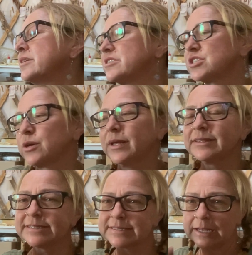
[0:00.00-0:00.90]
So at
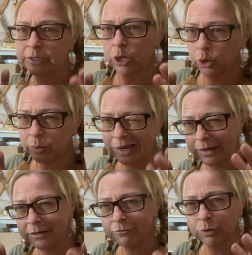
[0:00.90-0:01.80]
least I know
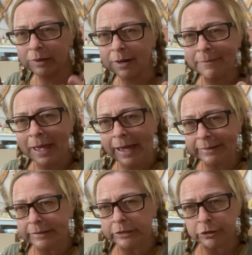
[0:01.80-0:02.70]
kind of where I'm at
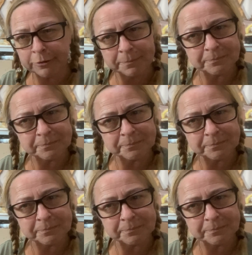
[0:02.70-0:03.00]
here.